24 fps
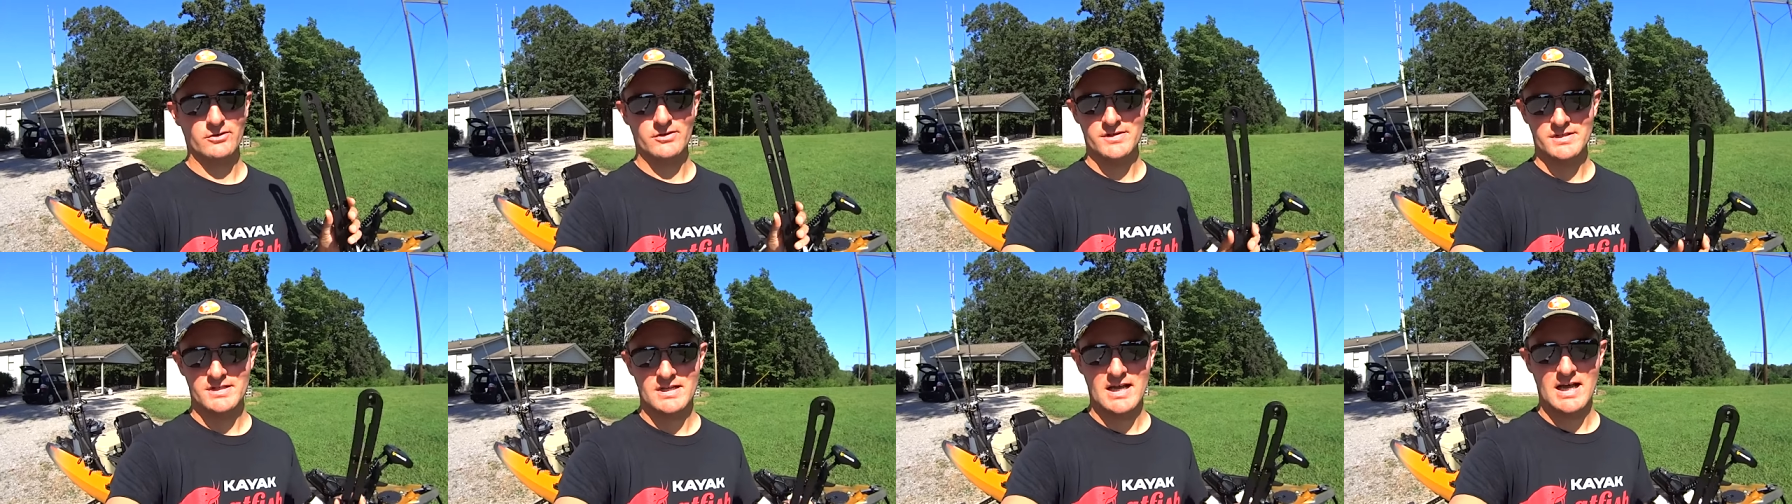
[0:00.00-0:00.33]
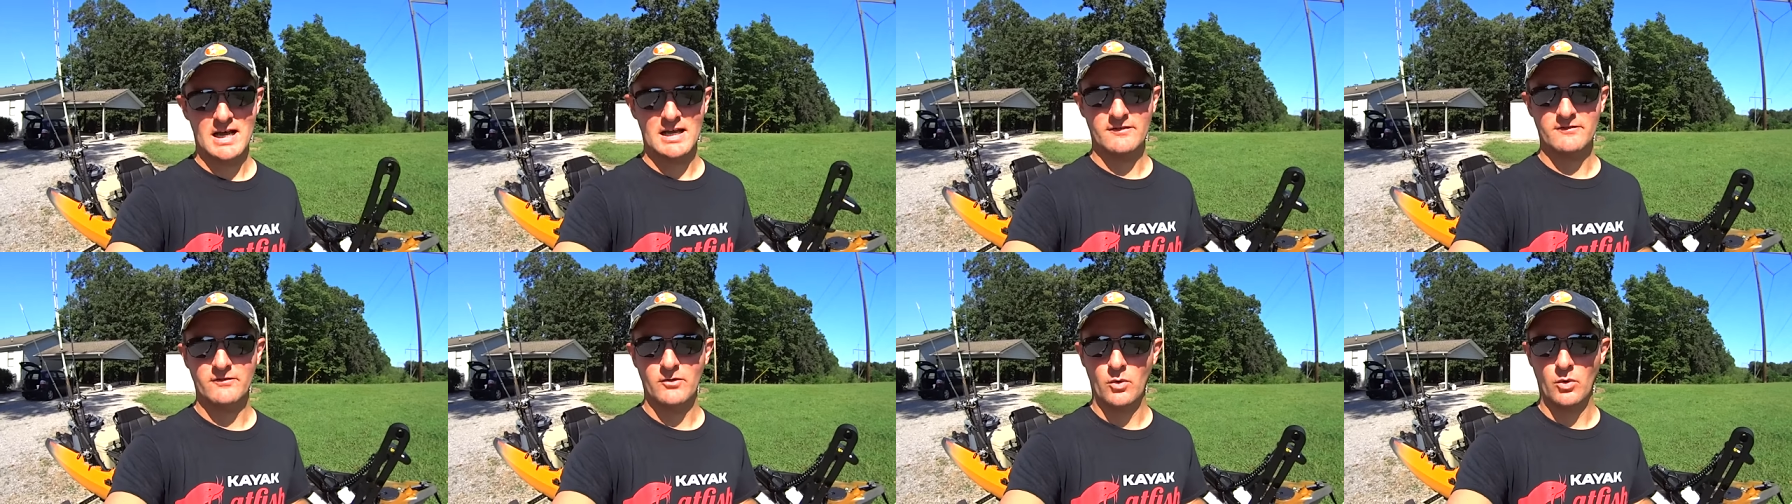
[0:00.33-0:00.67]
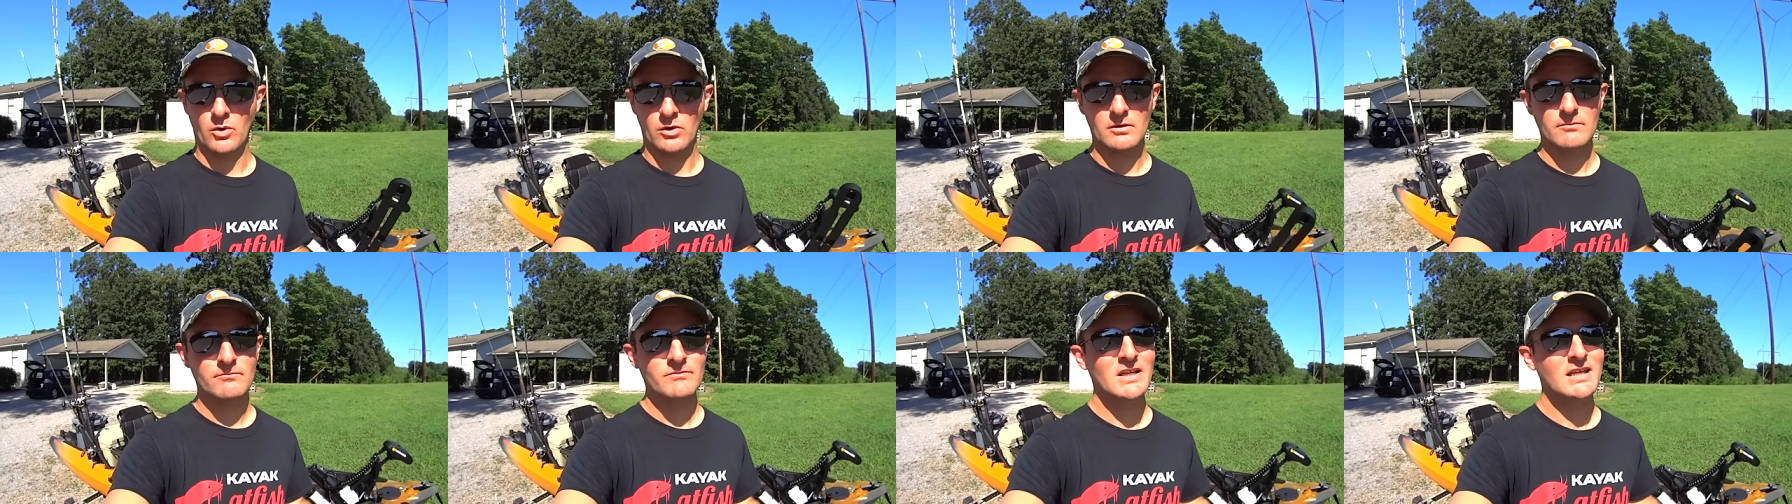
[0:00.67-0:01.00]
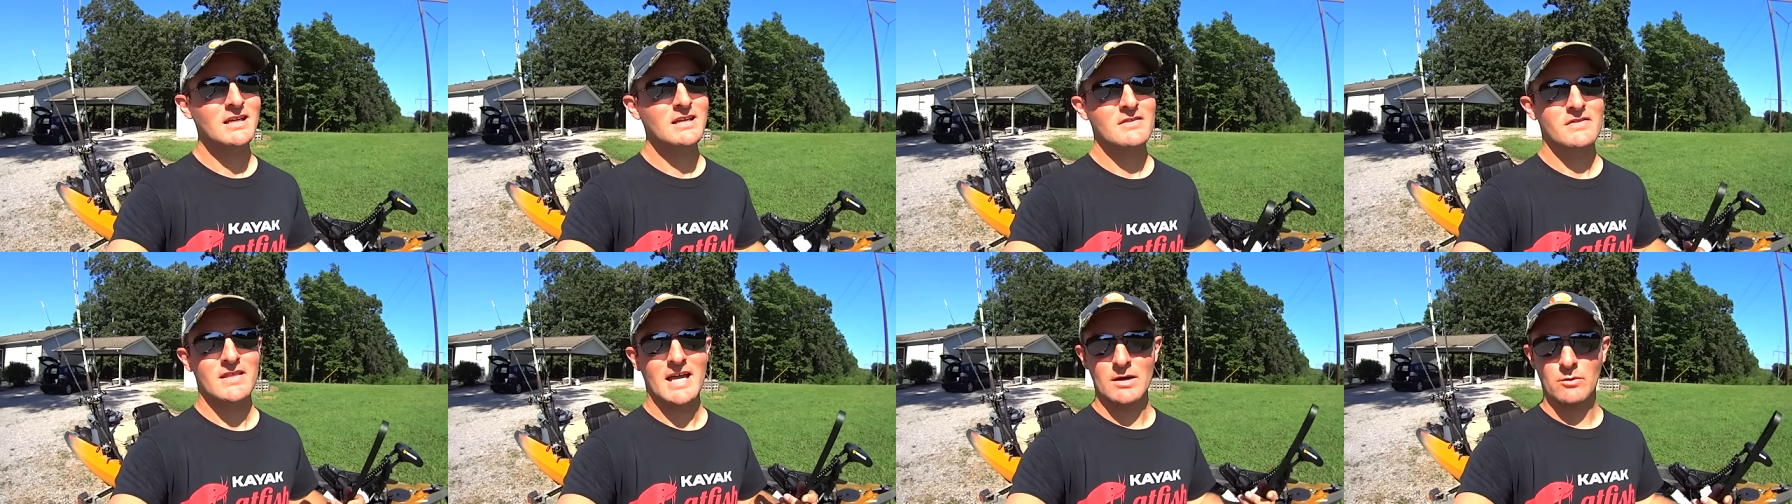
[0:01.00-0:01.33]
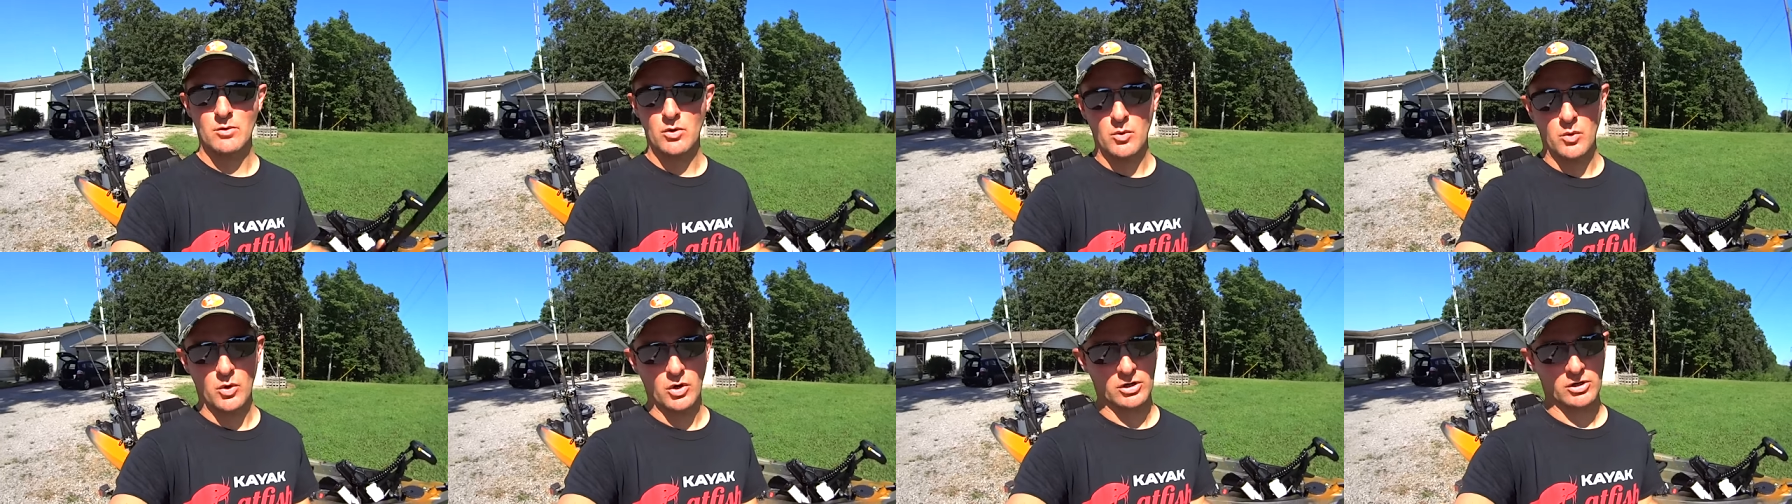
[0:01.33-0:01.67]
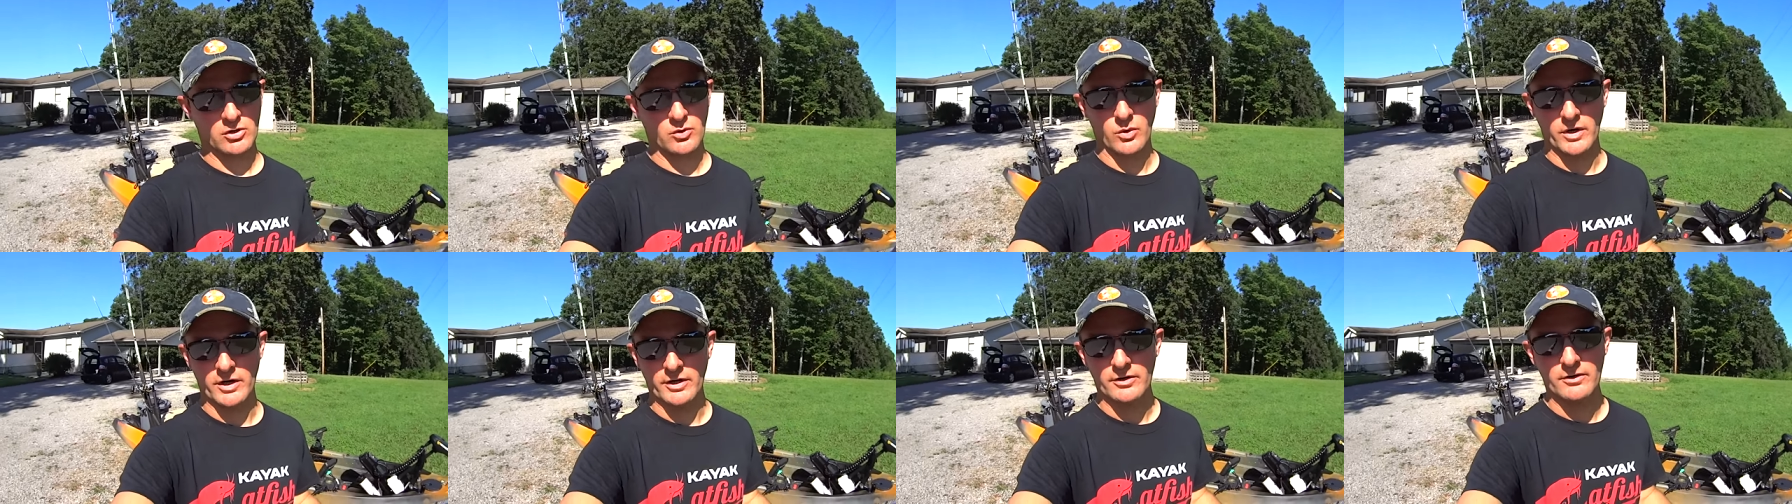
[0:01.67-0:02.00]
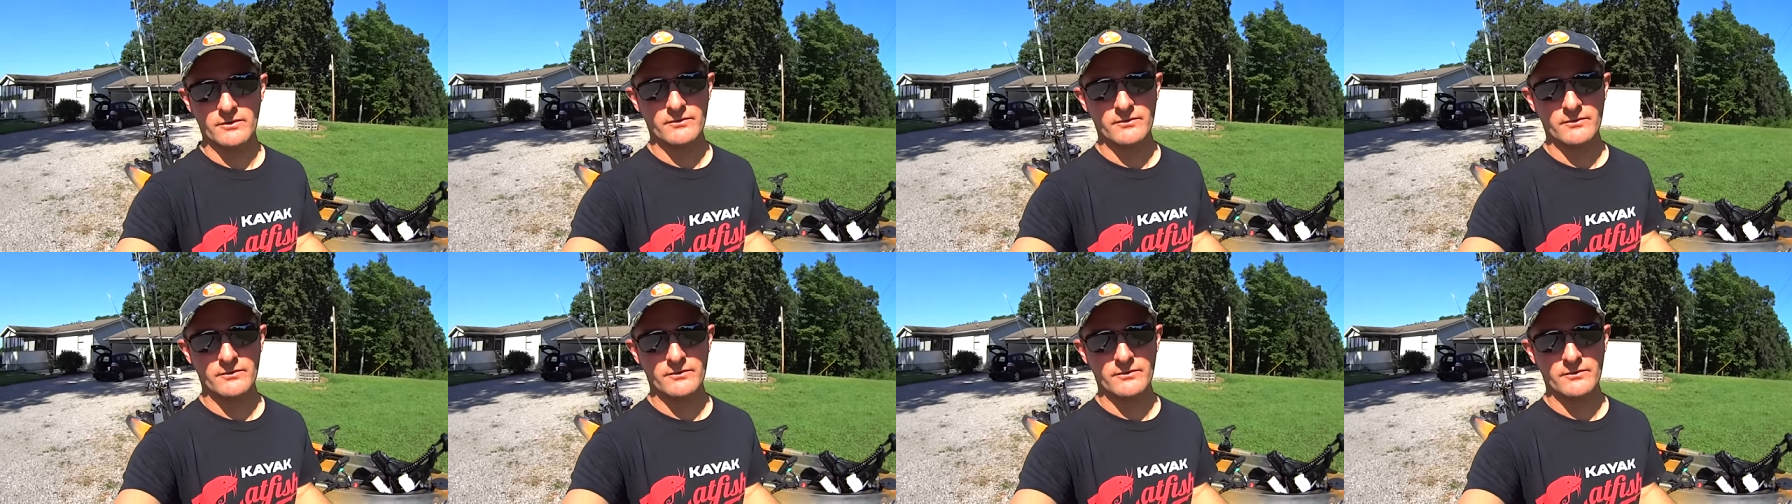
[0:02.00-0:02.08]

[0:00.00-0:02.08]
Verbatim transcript: designed for, they will work well.